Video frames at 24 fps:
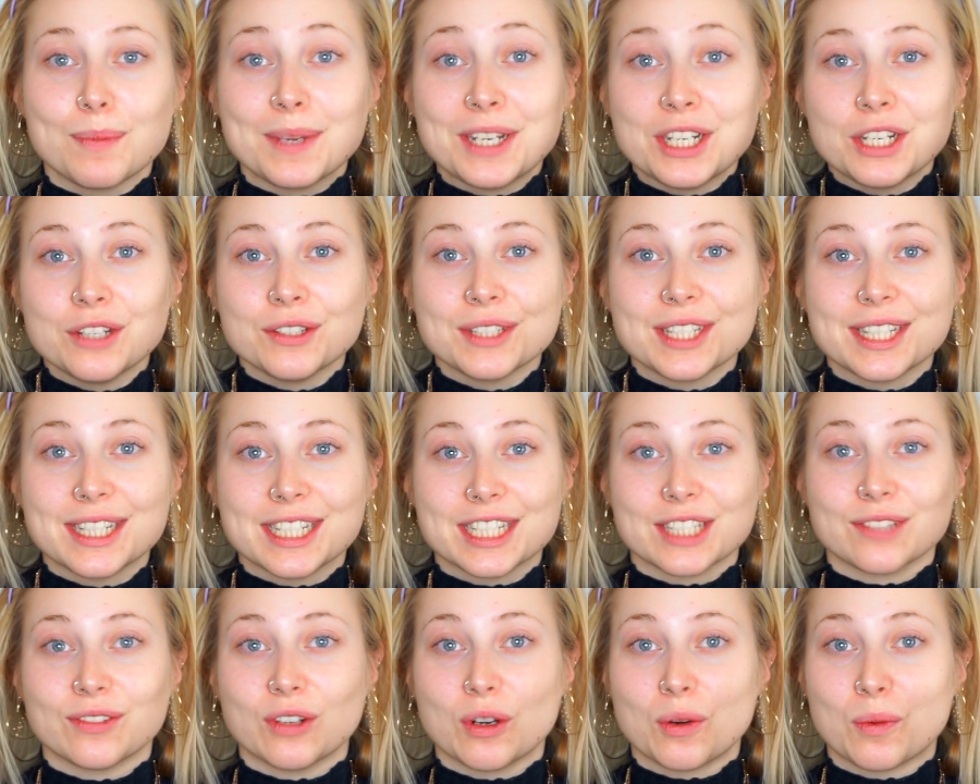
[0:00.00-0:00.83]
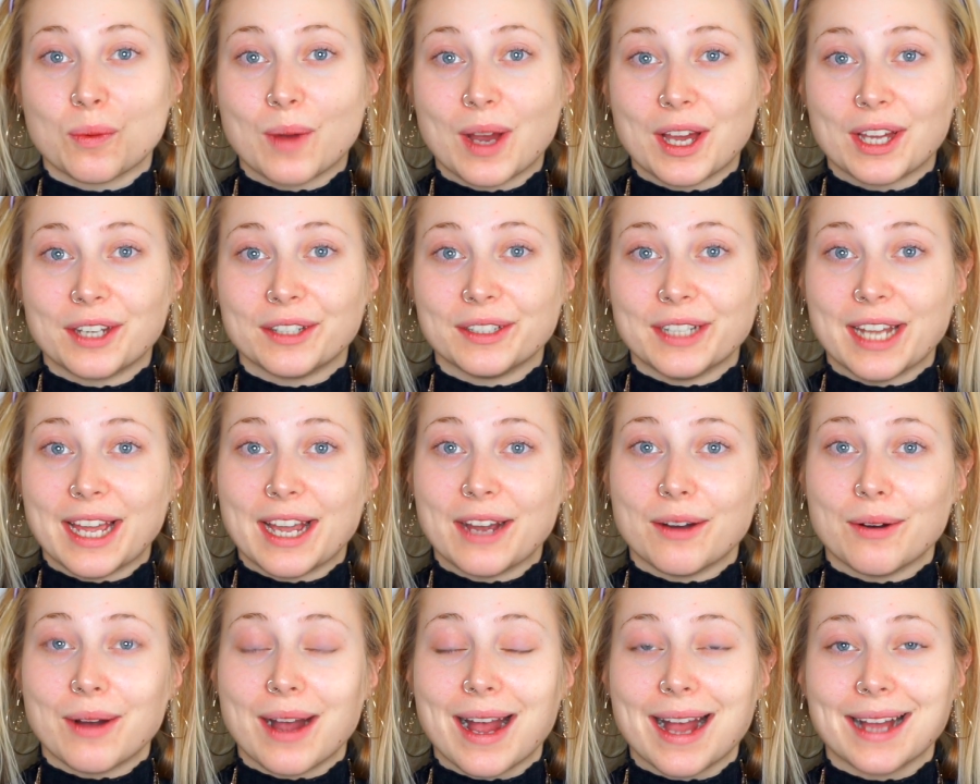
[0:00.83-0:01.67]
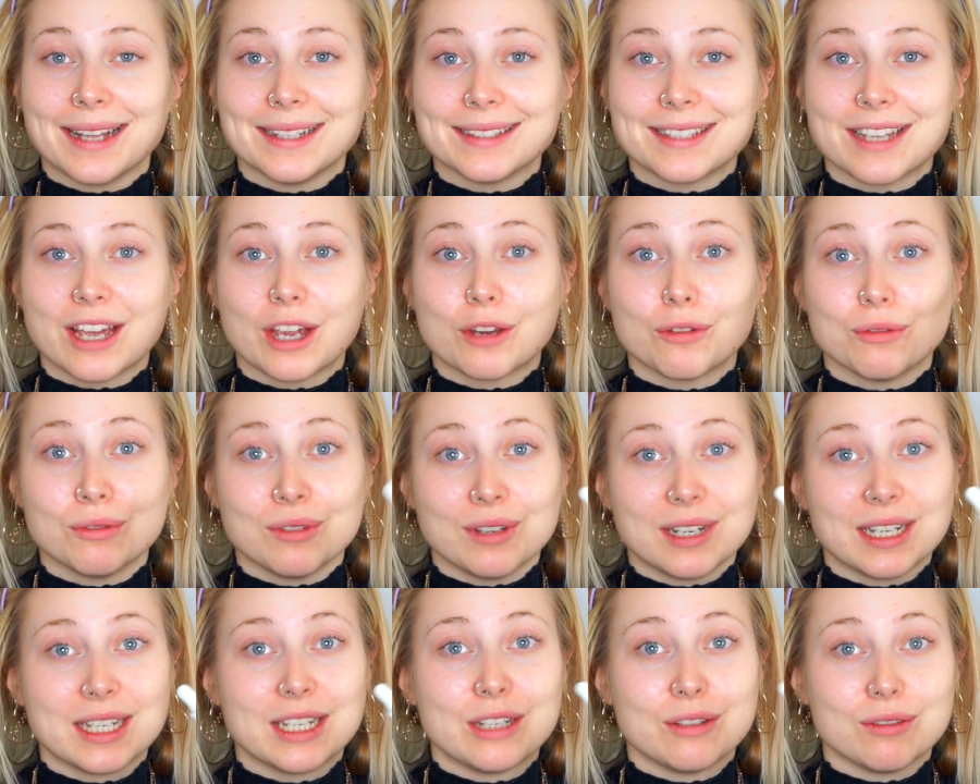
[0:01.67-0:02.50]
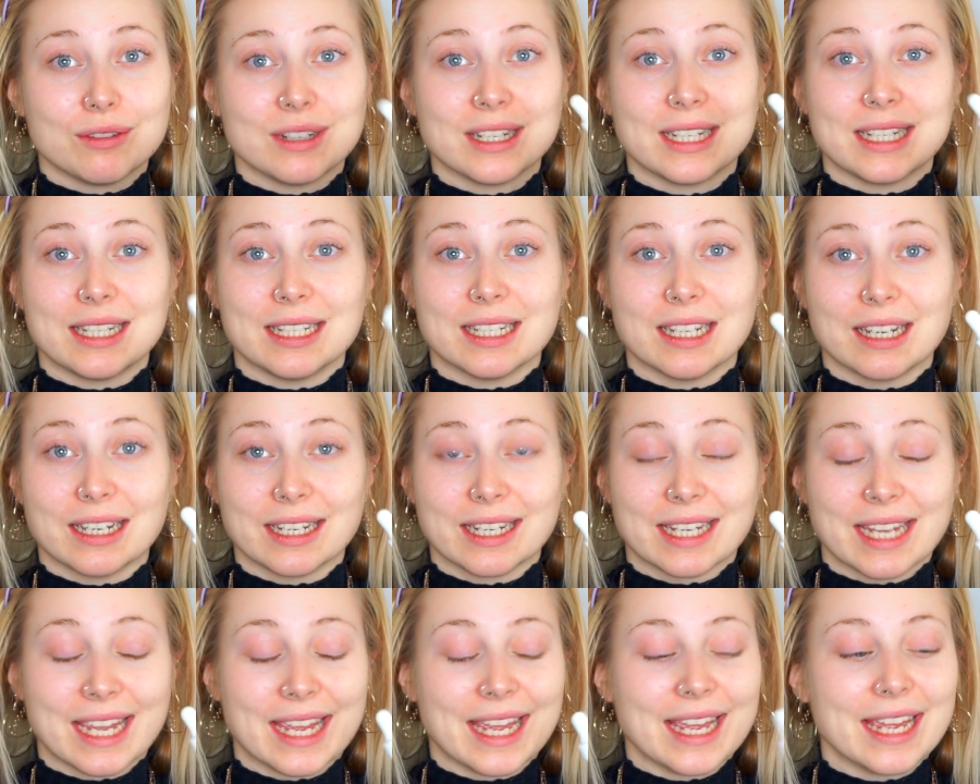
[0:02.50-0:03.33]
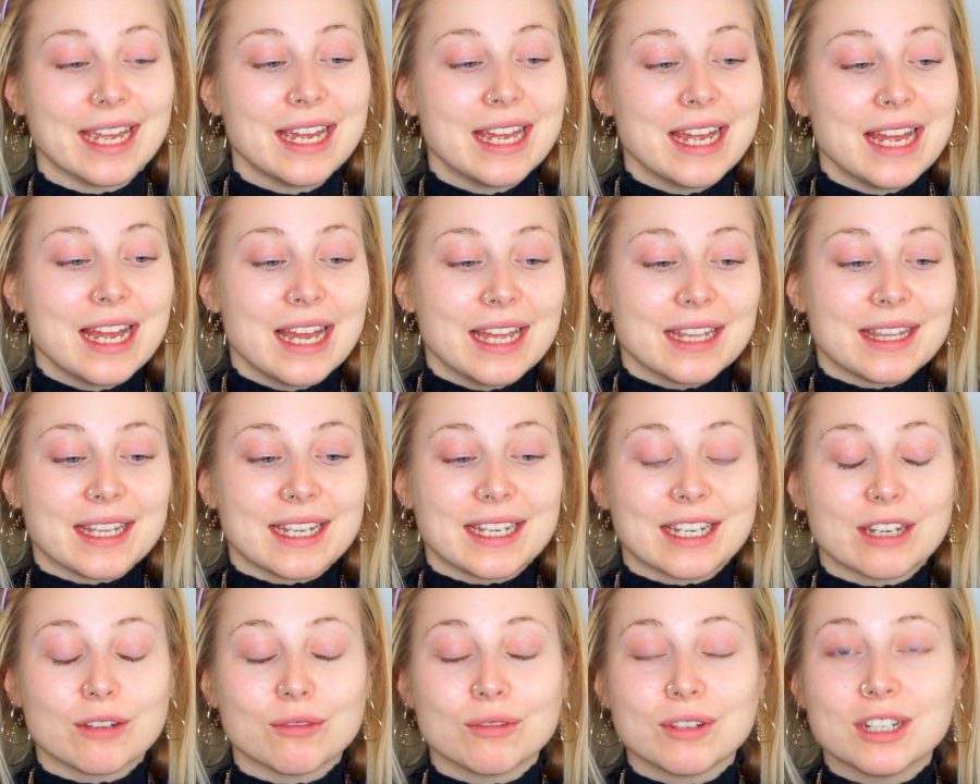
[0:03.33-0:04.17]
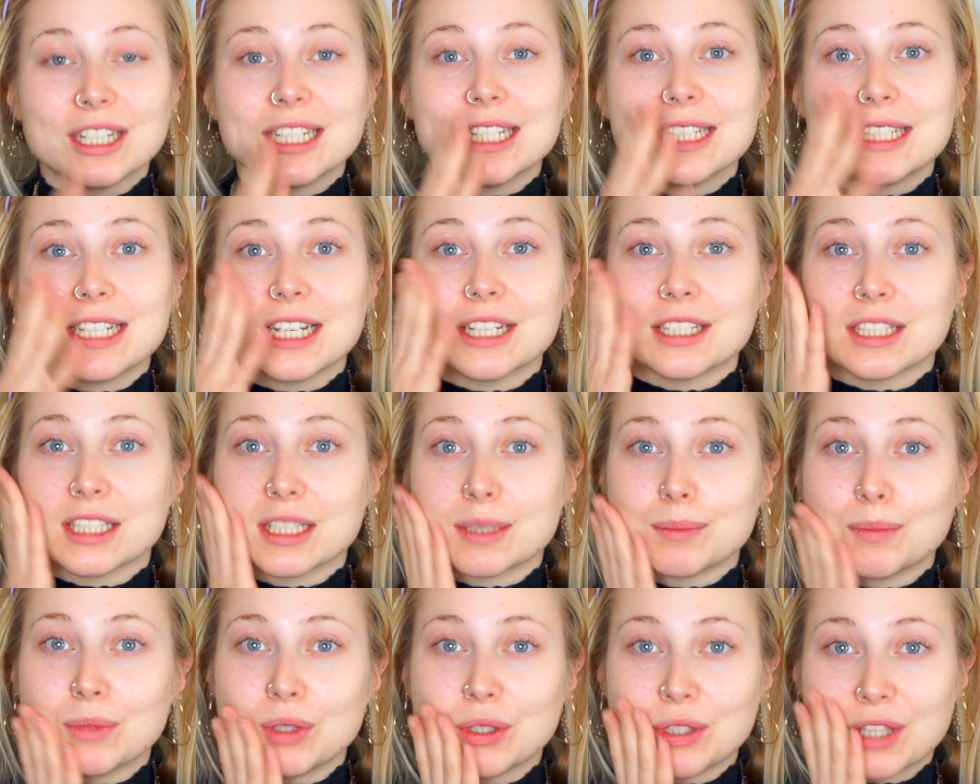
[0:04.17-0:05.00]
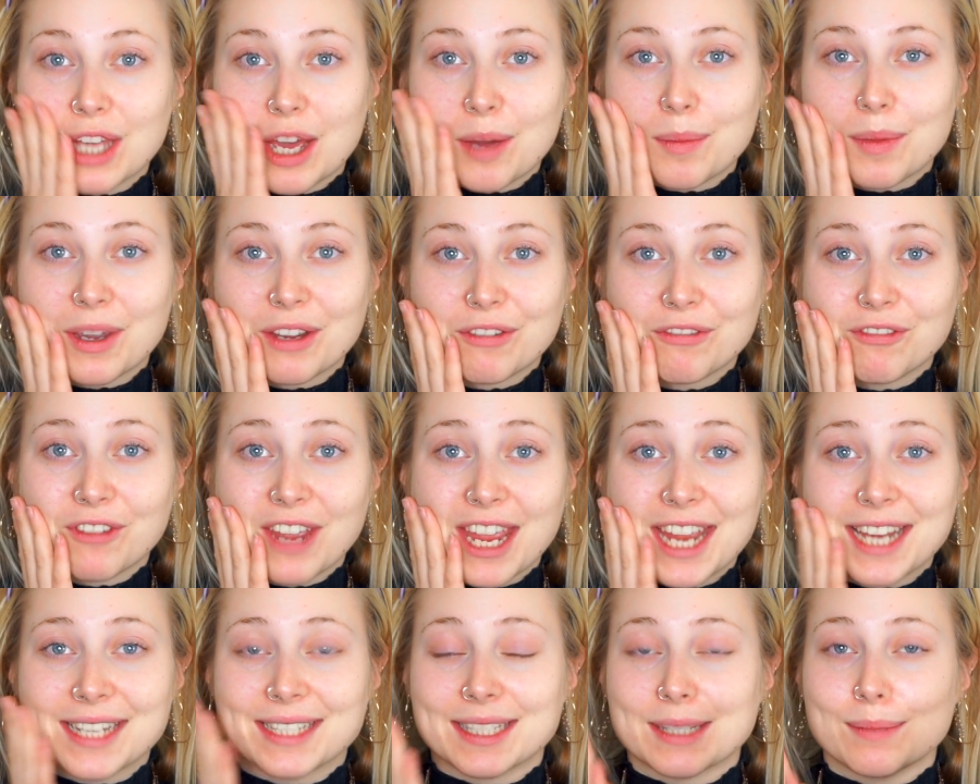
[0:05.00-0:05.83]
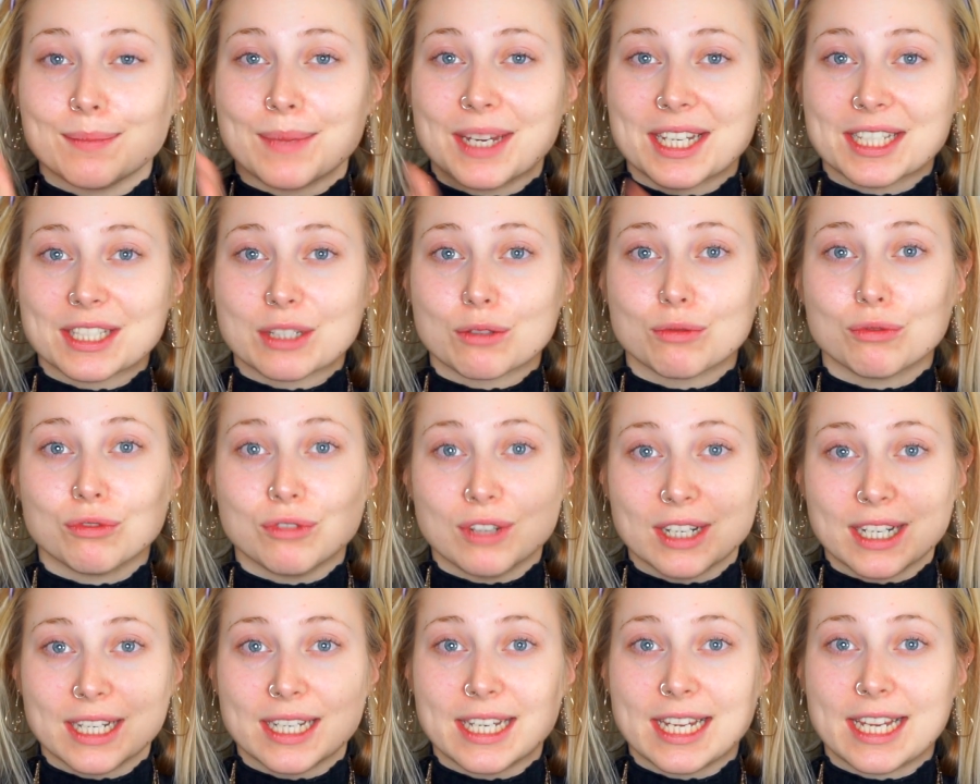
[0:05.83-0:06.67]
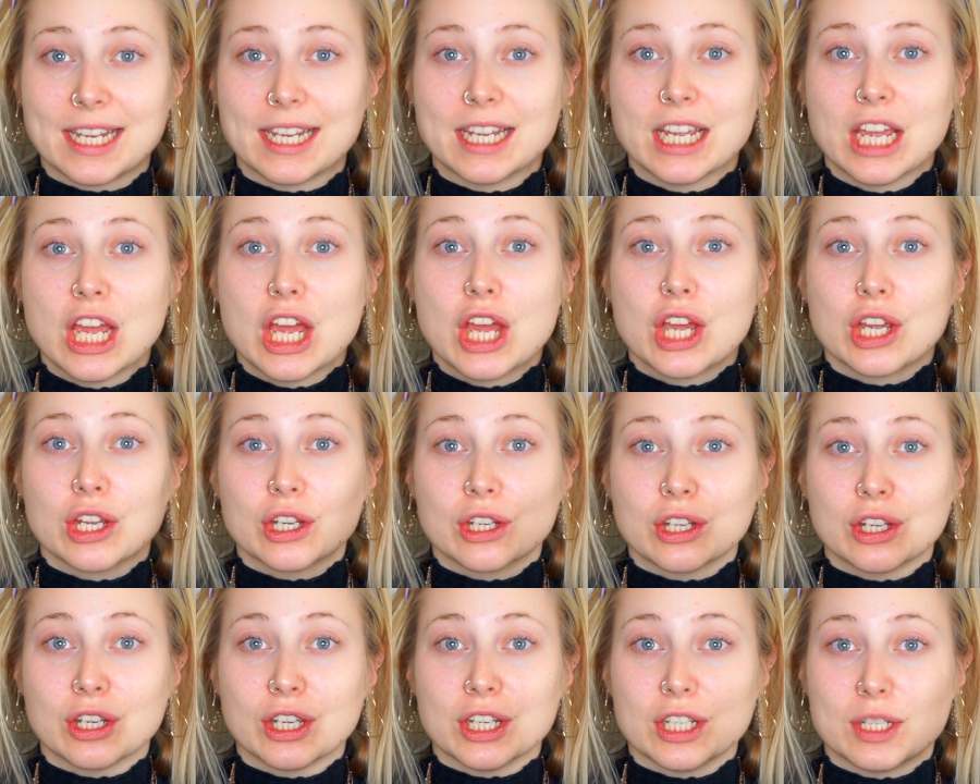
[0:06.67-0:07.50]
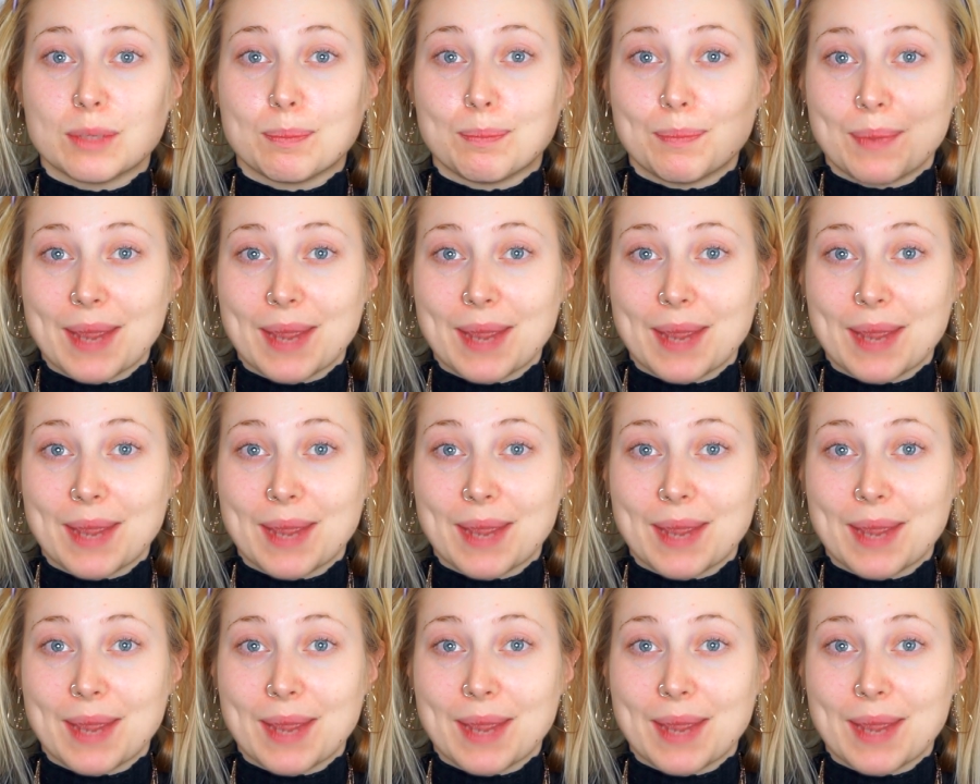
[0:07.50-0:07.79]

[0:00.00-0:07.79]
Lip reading: been using this for a while now and I really like it. I think it really does smooth out my face. It makes a really good